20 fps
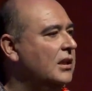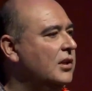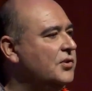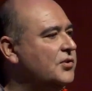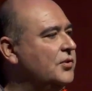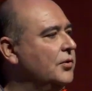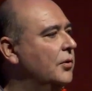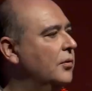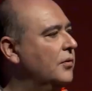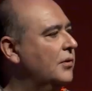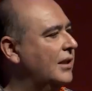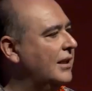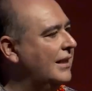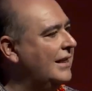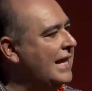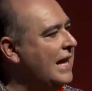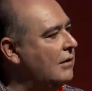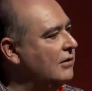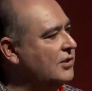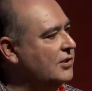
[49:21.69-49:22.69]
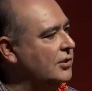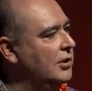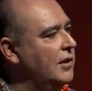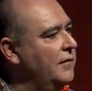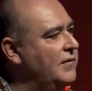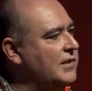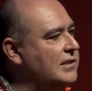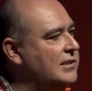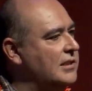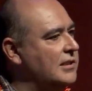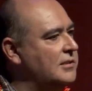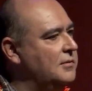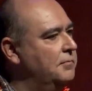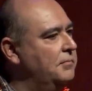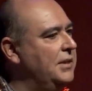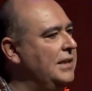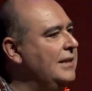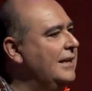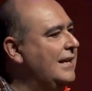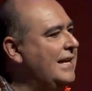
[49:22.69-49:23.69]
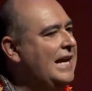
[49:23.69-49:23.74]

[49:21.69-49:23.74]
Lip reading: So the cloud services, being